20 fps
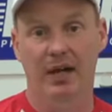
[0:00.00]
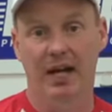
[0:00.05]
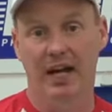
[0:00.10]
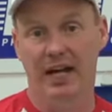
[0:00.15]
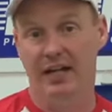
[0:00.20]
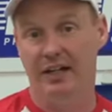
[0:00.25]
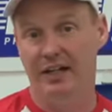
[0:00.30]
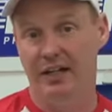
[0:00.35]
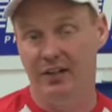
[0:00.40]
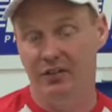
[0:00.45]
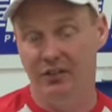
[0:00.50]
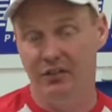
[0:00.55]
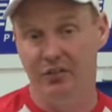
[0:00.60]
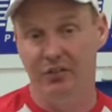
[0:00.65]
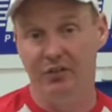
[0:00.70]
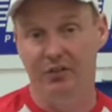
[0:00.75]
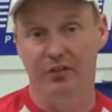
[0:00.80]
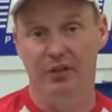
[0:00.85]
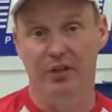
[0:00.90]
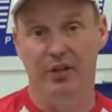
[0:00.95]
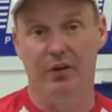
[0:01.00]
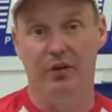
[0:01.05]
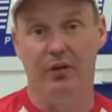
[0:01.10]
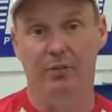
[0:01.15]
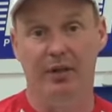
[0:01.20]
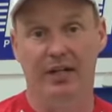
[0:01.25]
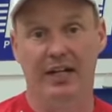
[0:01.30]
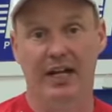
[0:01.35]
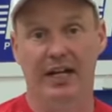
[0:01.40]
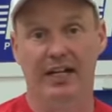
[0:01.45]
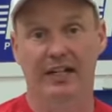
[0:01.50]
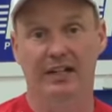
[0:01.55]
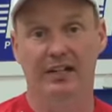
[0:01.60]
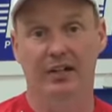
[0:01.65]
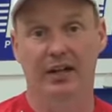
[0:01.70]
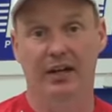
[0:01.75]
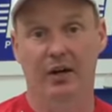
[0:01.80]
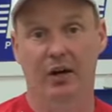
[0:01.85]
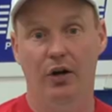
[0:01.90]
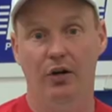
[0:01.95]
and as, you know, a mechanic
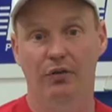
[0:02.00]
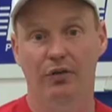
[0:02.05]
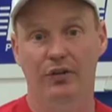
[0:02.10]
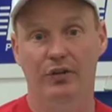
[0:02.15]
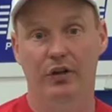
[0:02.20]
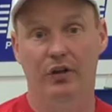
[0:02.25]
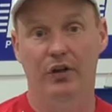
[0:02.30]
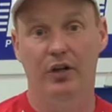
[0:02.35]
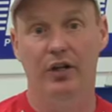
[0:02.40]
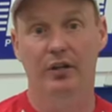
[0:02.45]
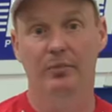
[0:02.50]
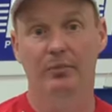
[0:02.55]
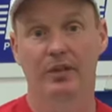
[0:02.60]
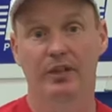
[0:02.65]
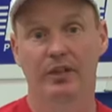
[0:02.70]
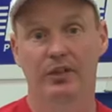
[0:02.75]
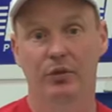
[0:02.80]
over time.